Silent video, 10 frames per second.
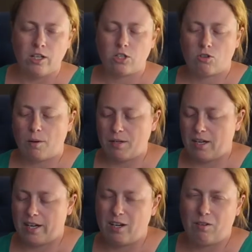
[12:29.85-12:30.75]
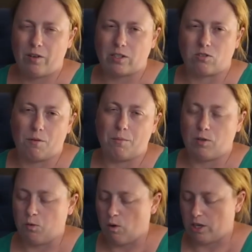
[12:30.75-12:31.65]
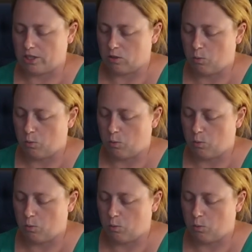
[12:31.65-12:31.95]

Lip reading: scrubbed it, and I didn't really want to scrub it between washes.